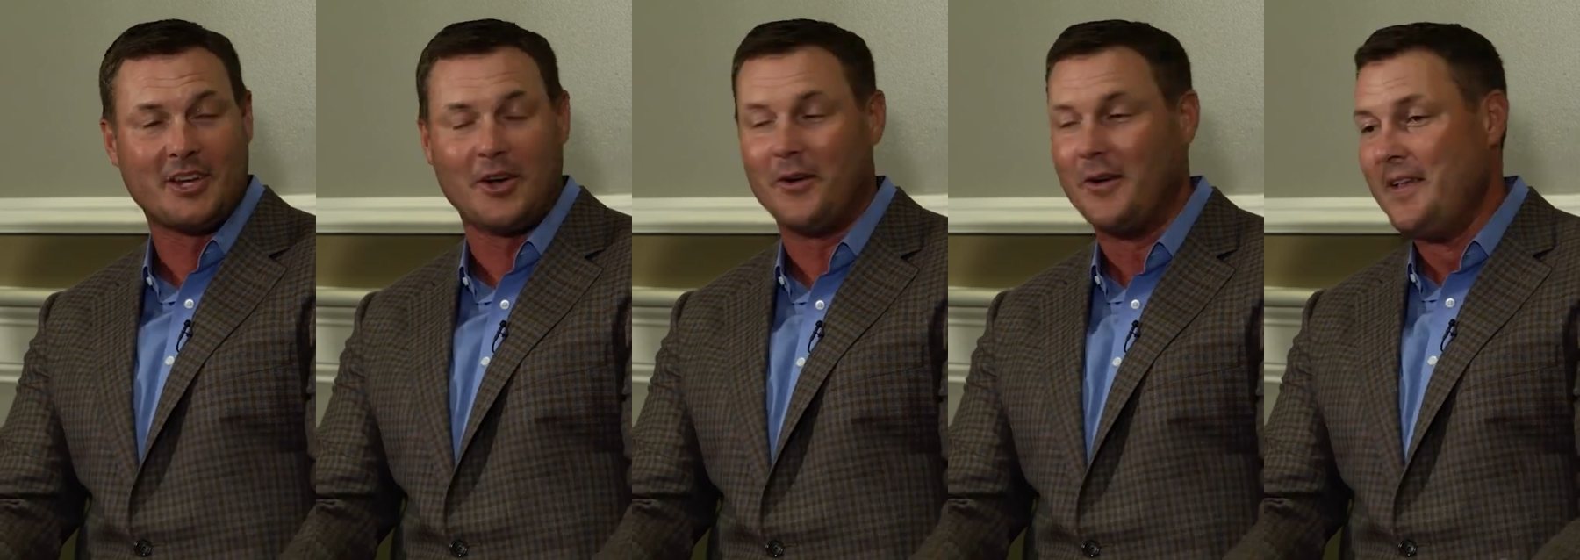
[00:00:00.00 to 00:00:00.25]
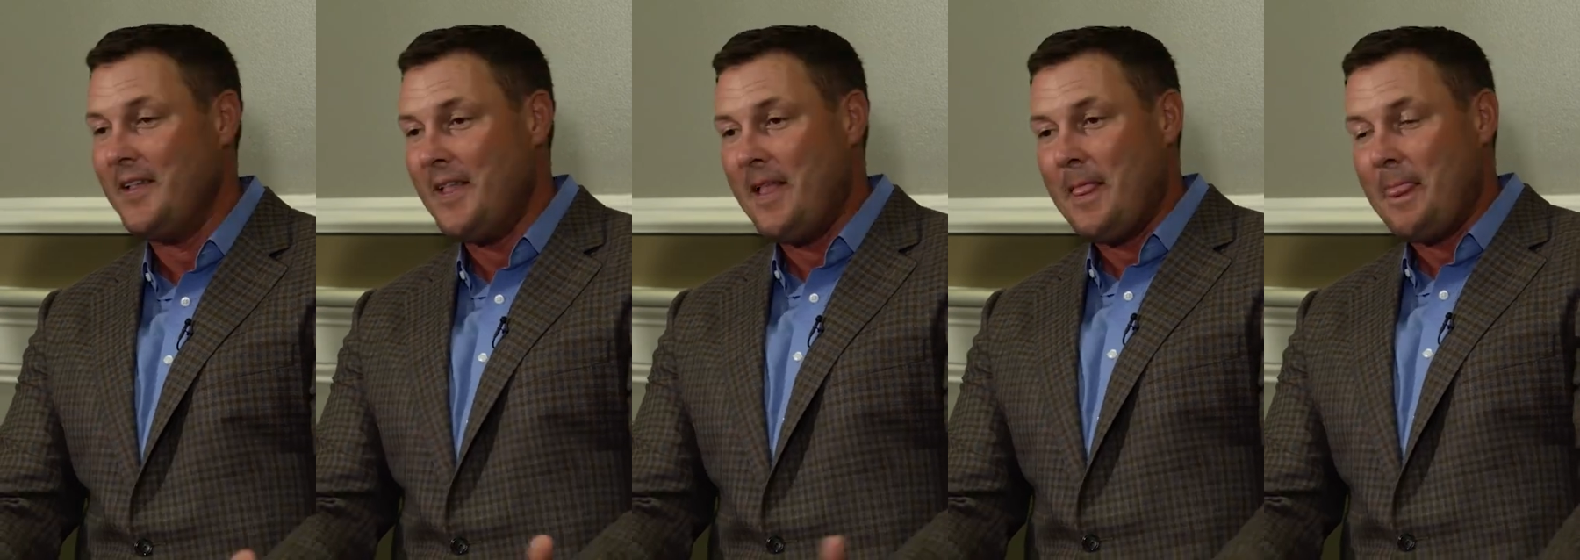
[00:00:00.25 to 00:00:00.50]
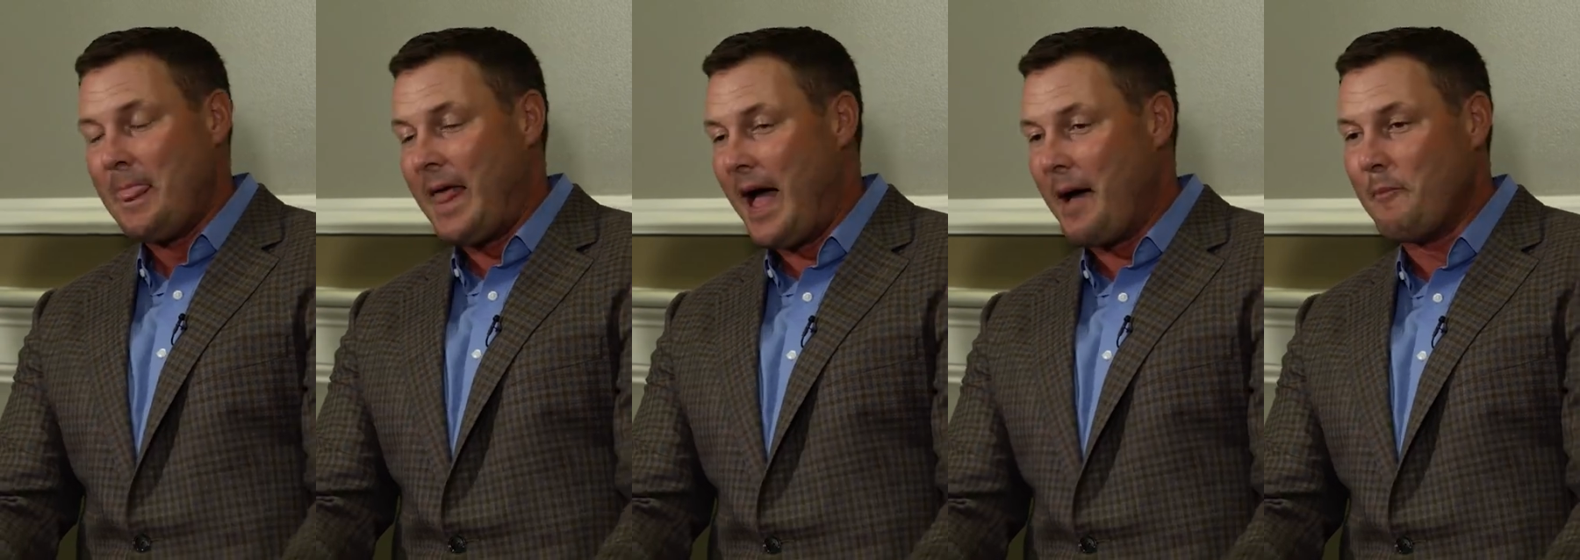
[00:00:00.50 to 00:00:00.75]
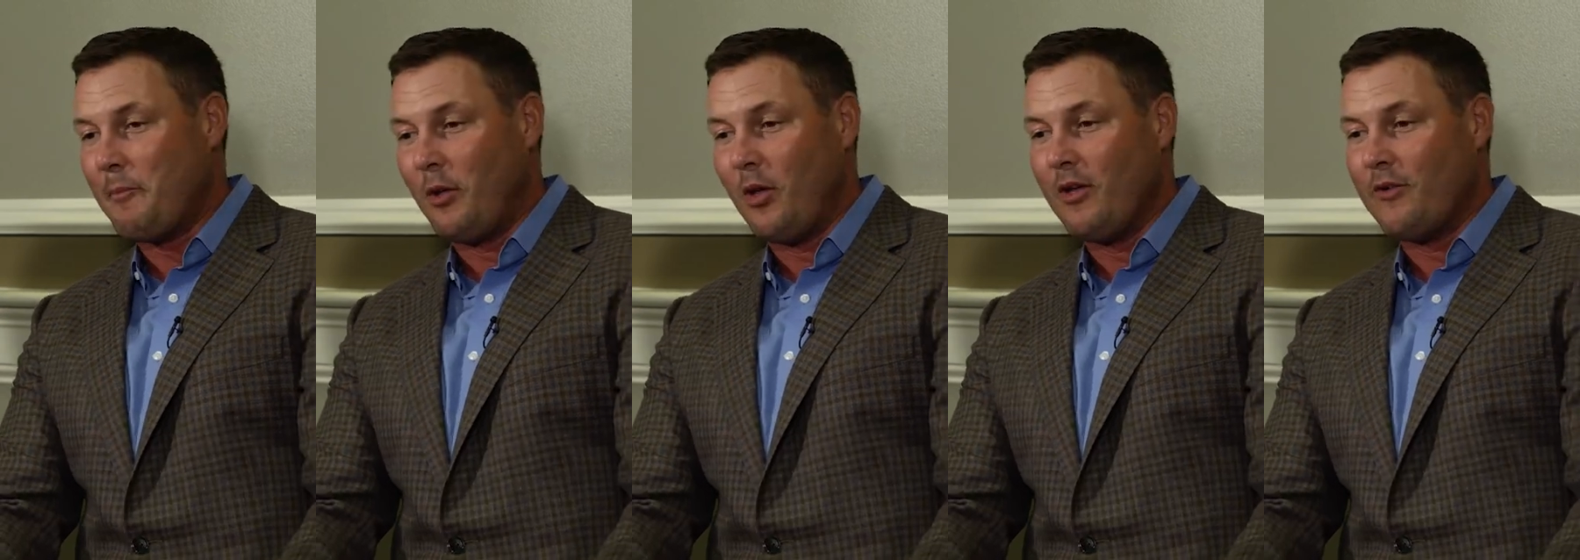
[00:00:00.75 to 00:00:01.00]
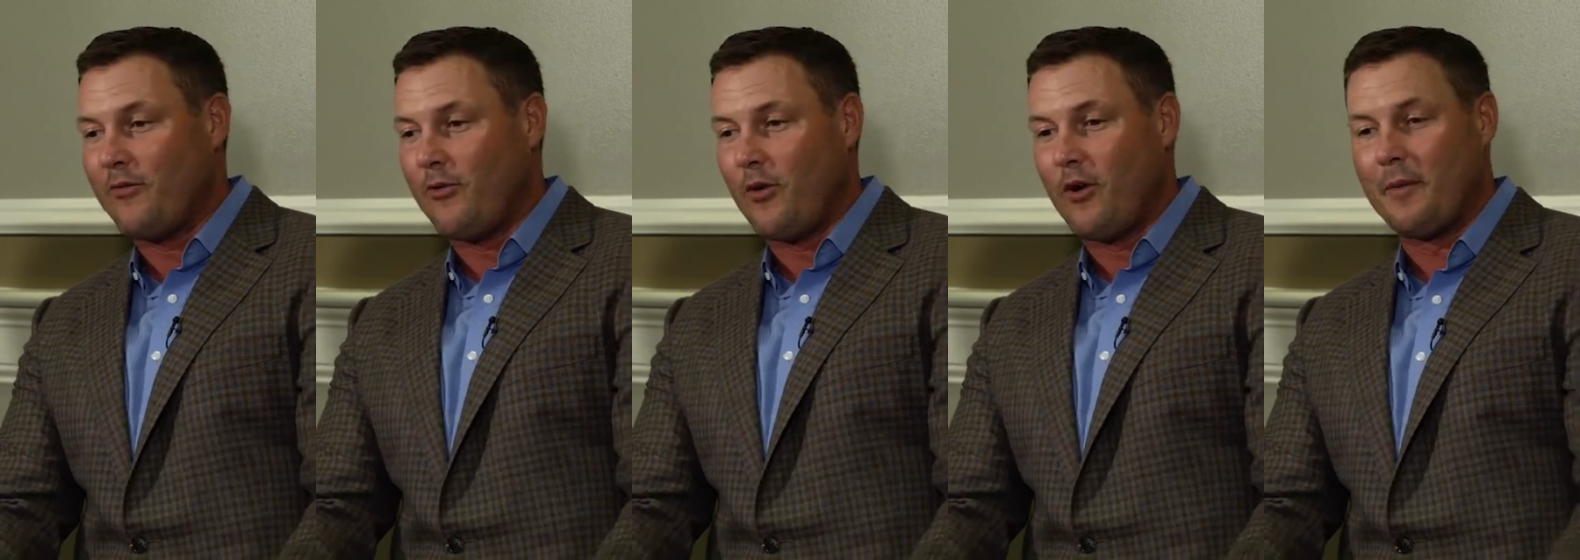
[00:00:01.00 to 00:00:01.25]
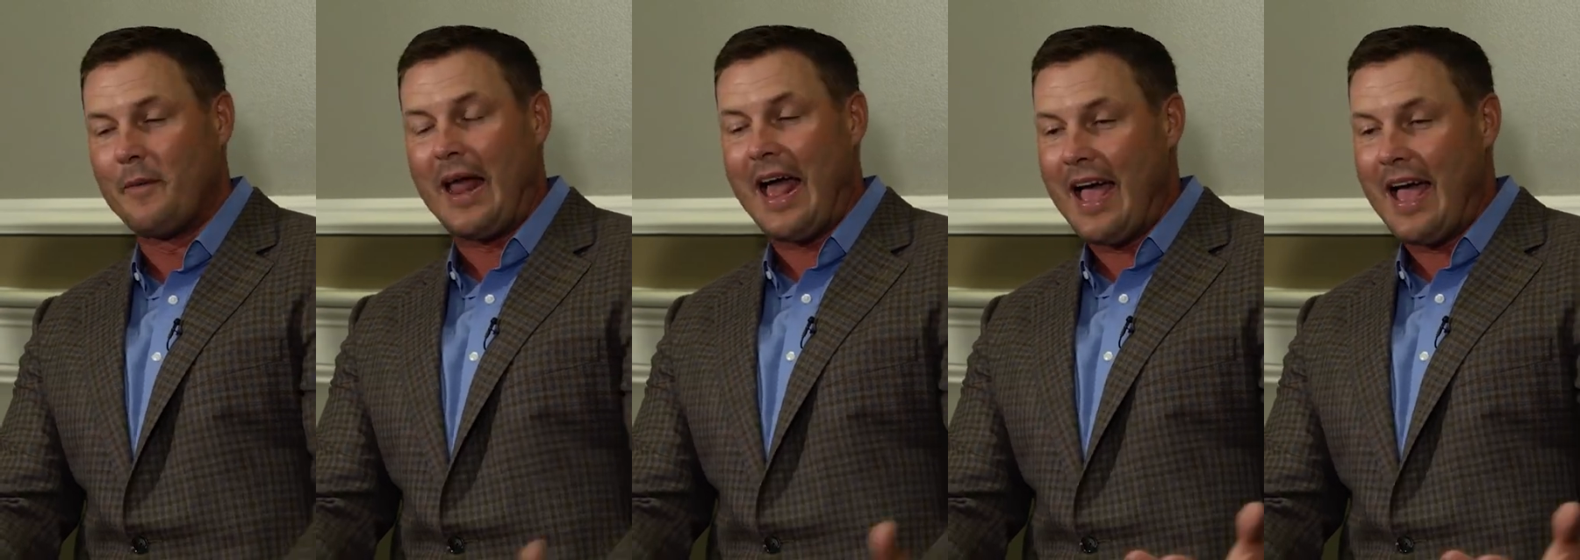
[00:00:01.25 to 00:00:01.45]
So I'm pulling for him,